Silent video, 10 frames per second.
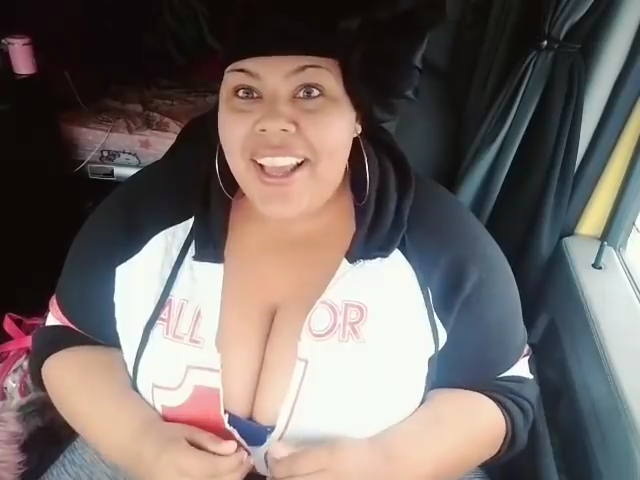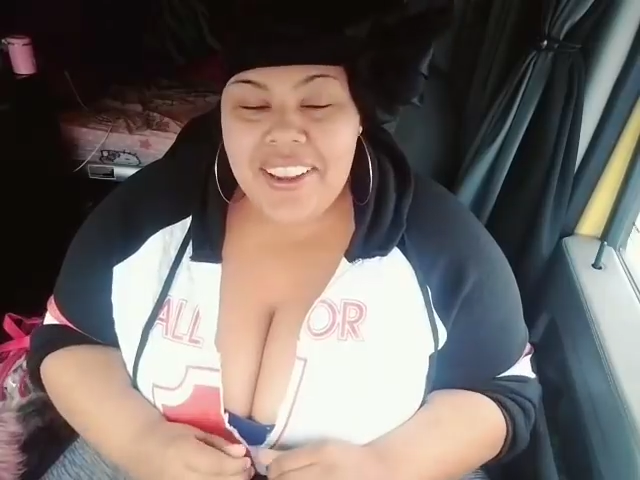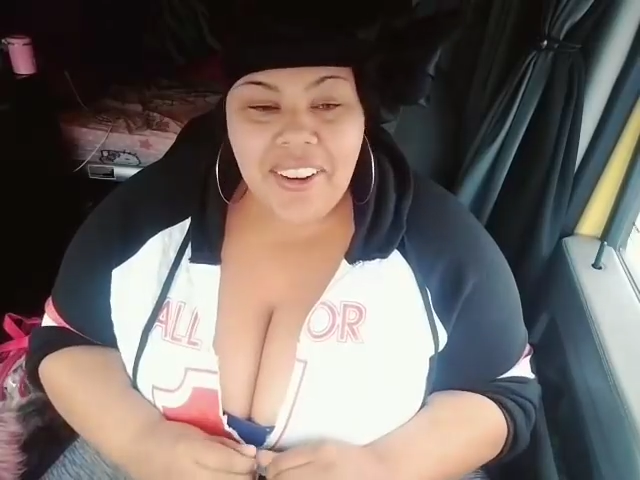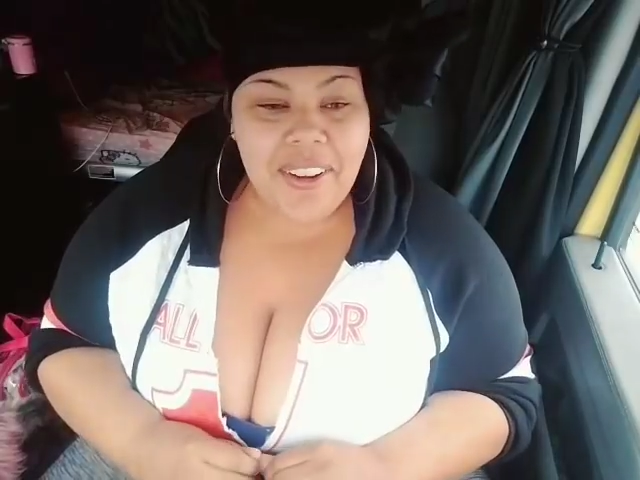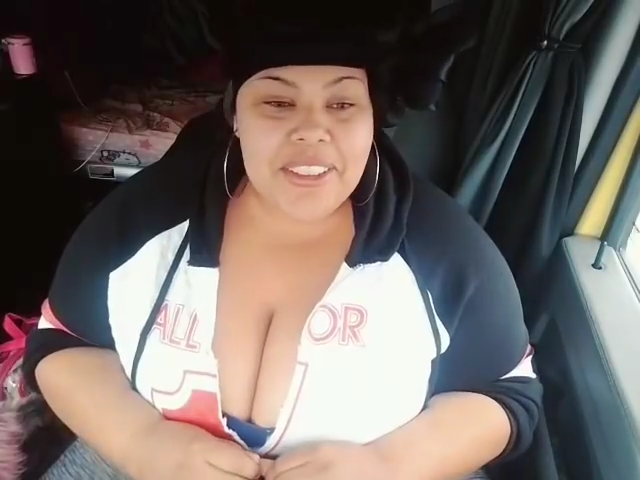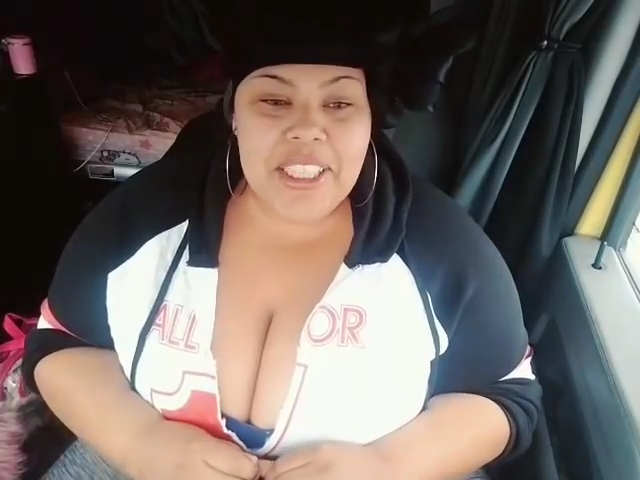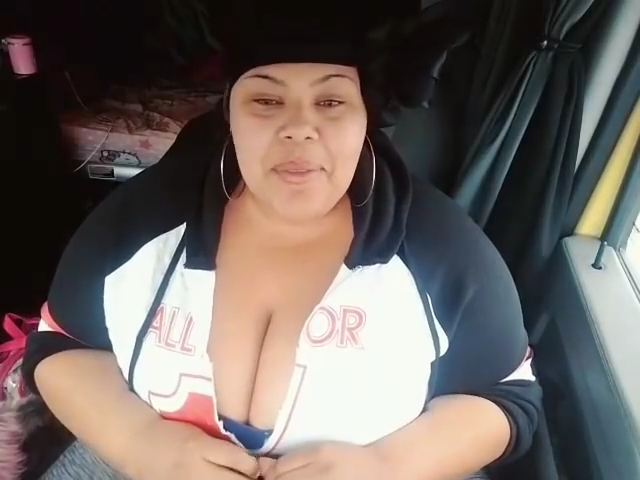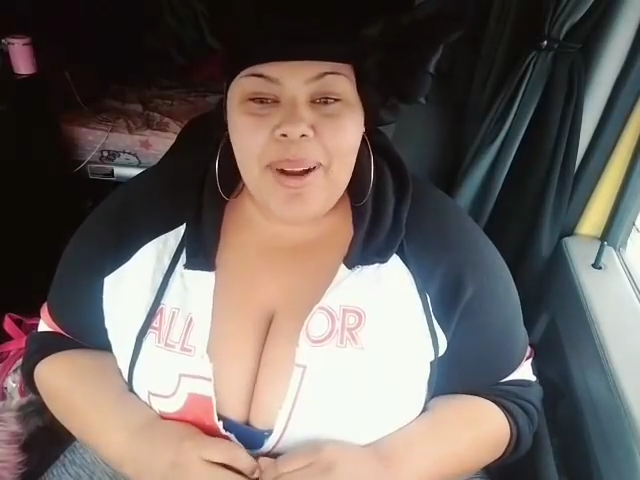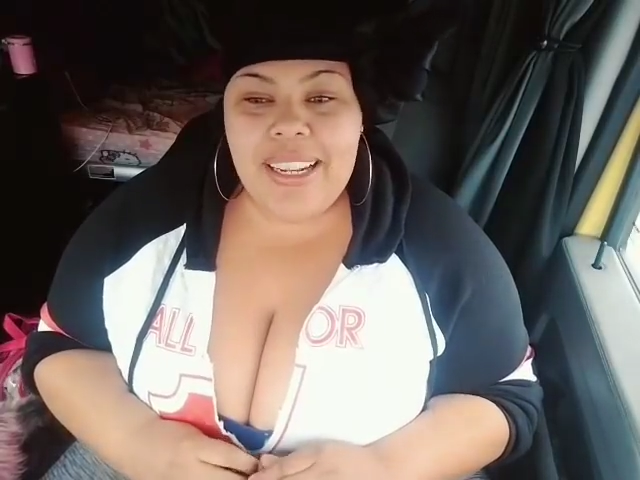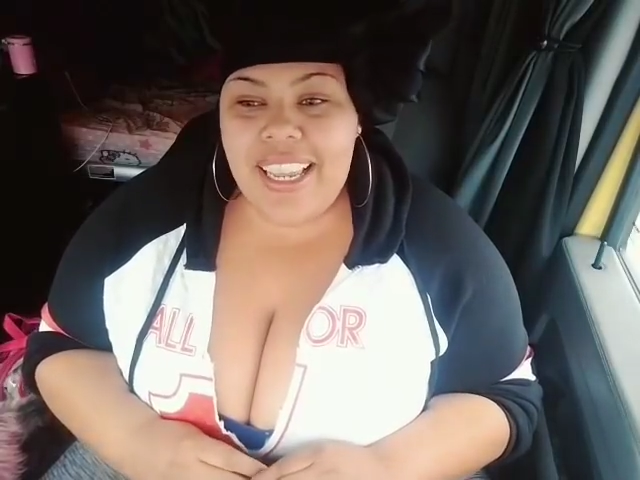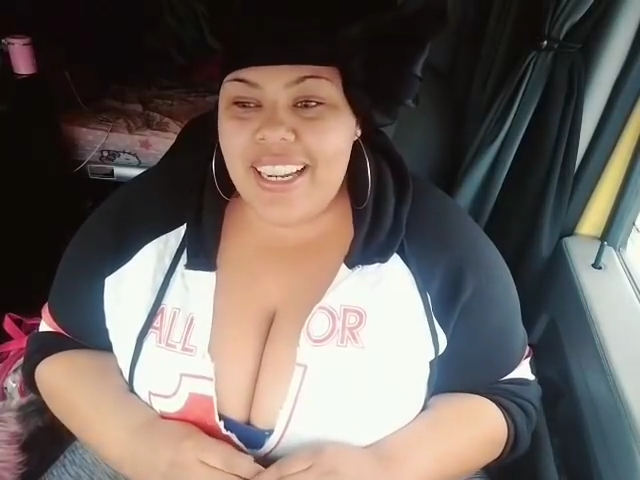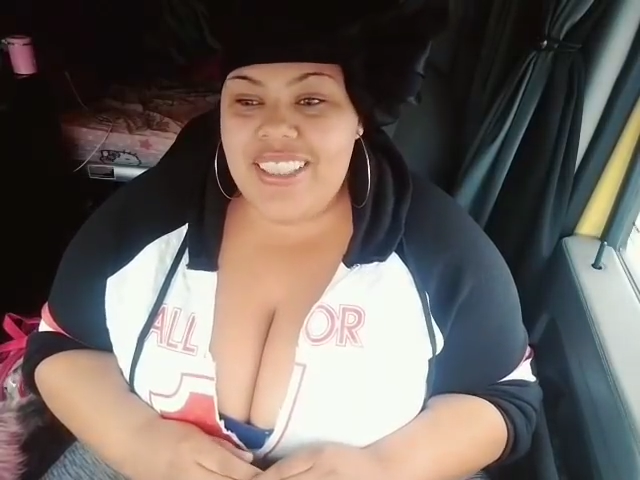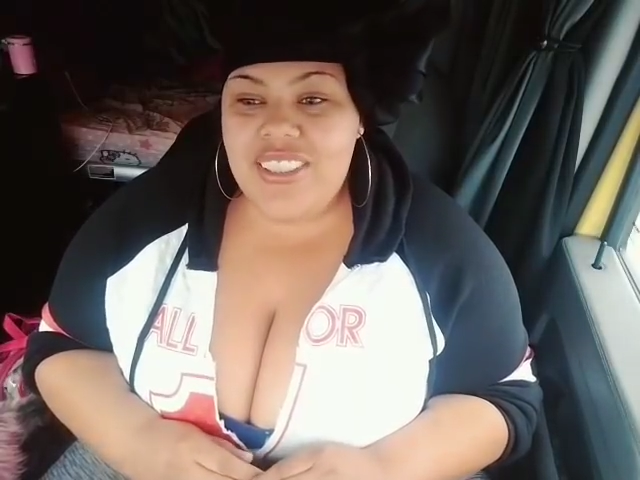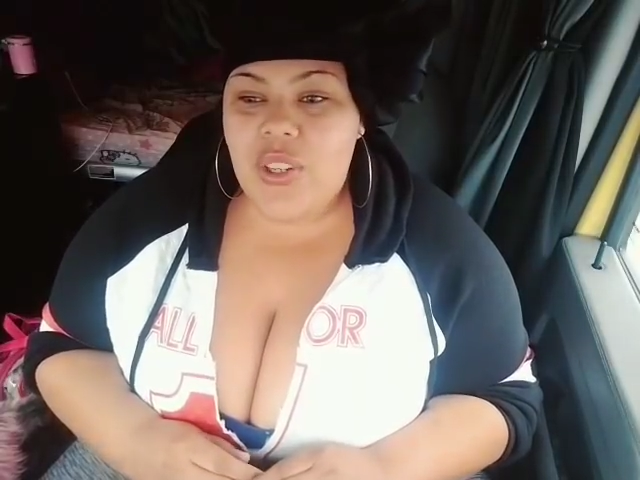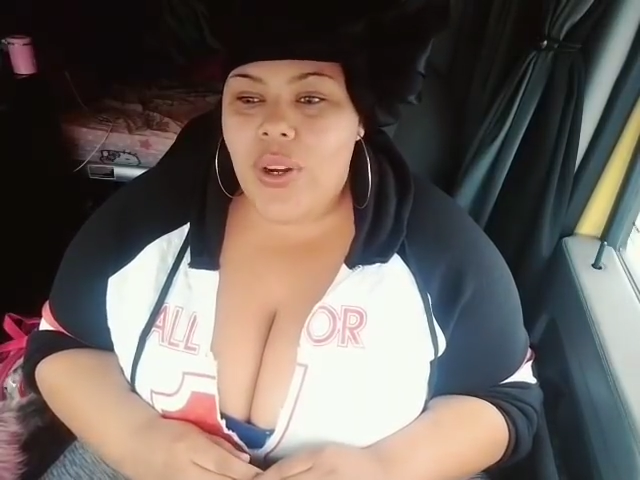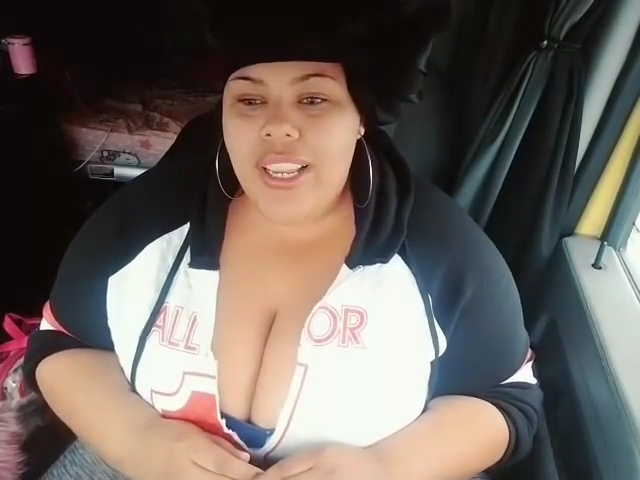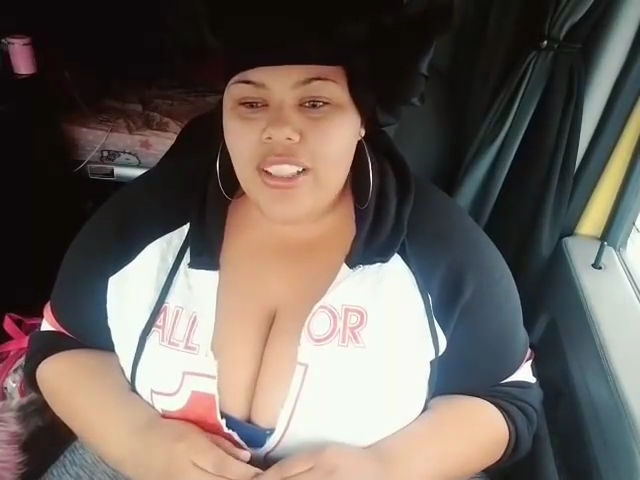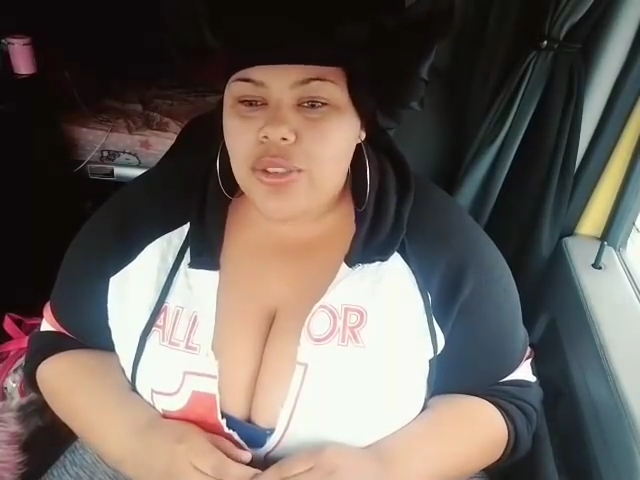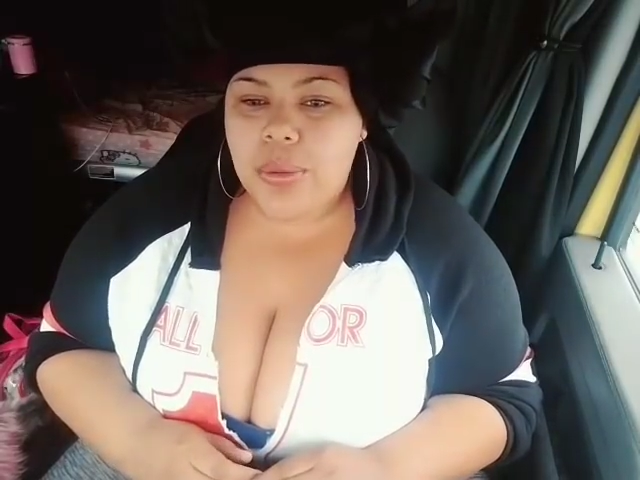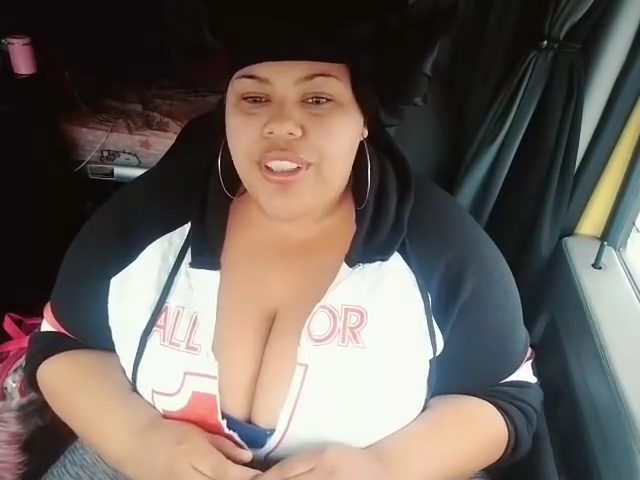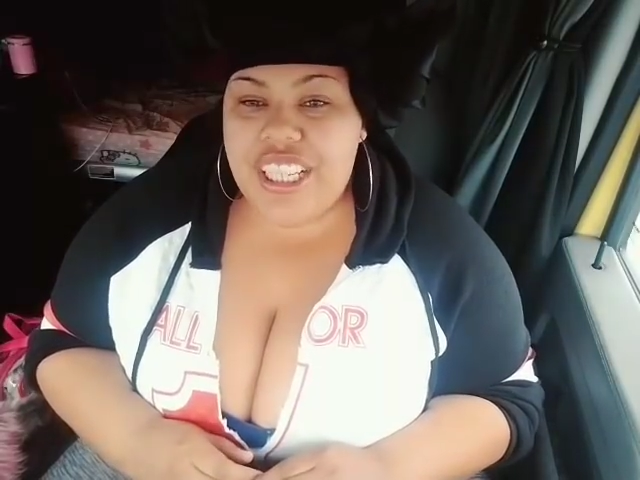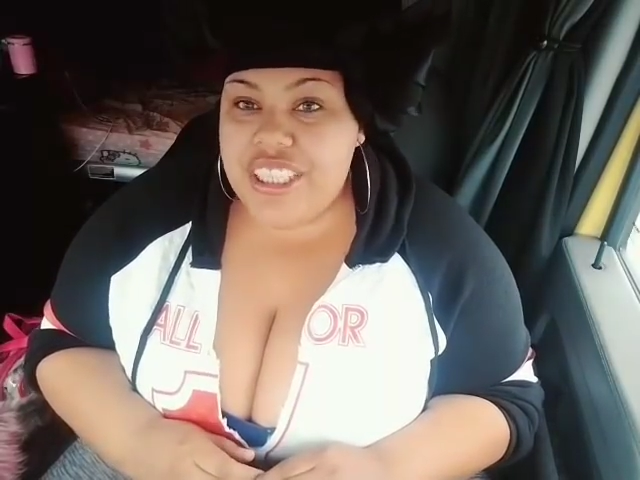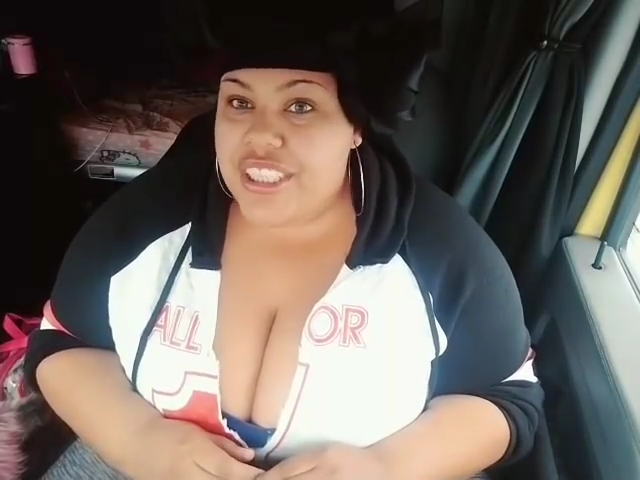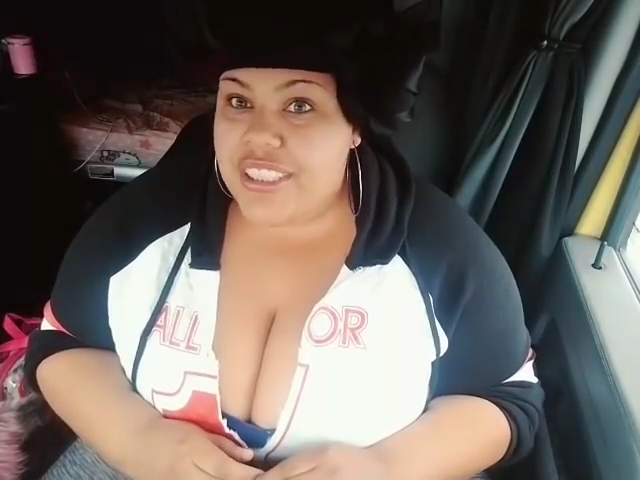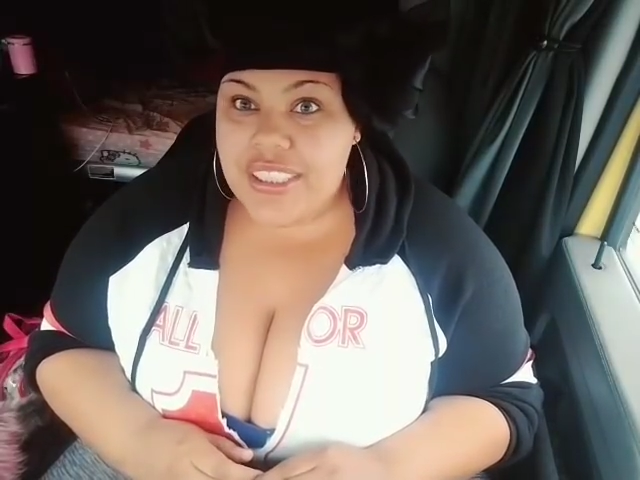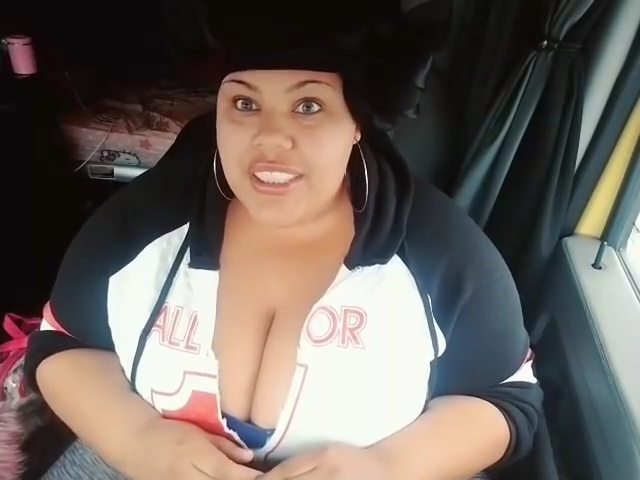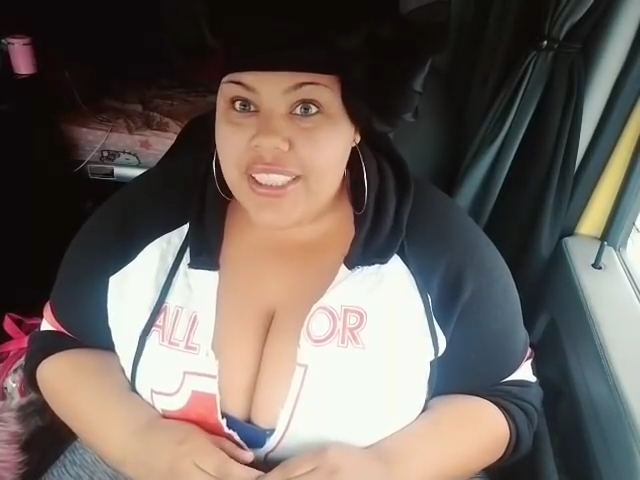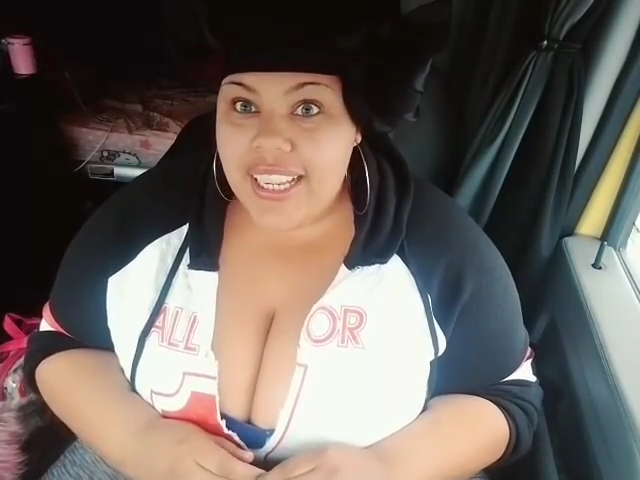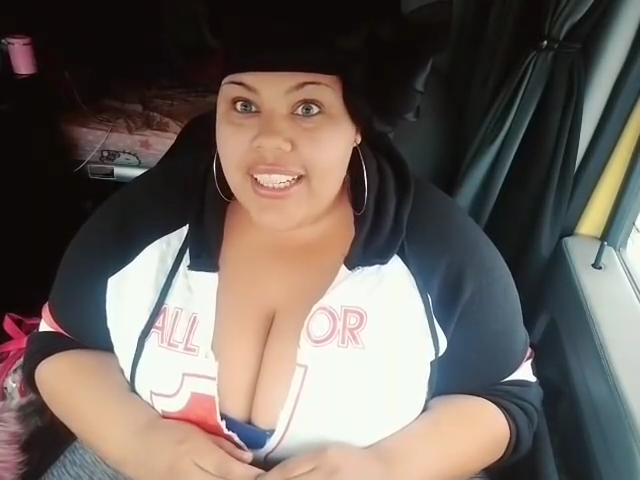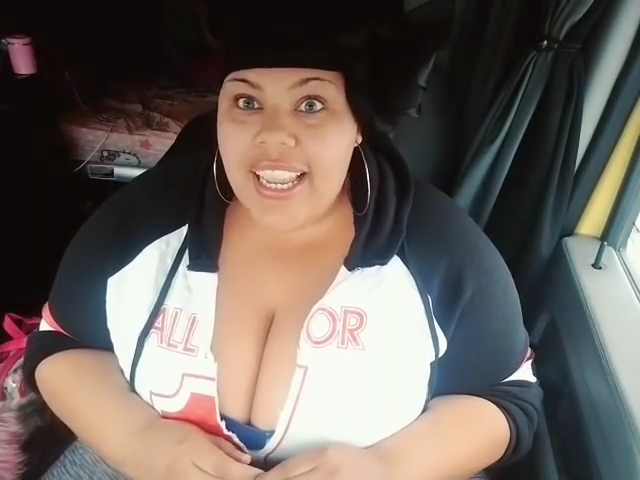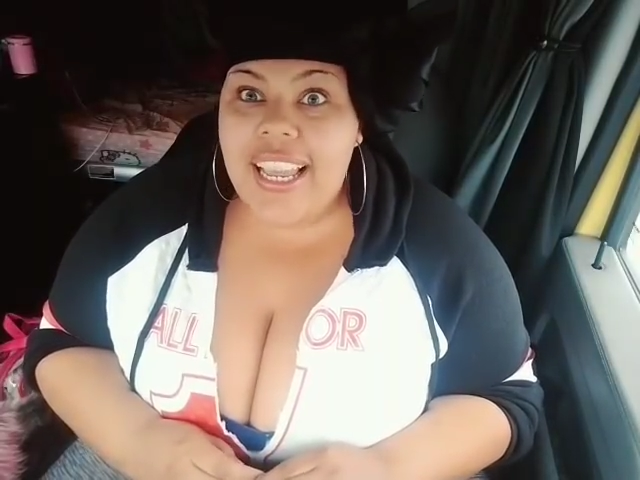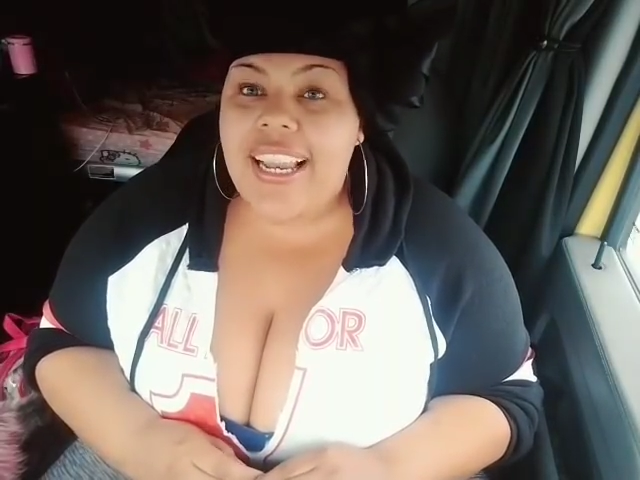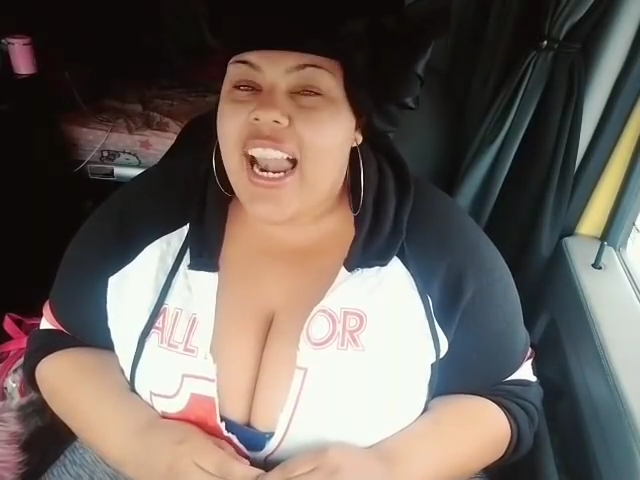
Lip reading: You know what I'm saying? My daddy, he's all extra religious and shit like that.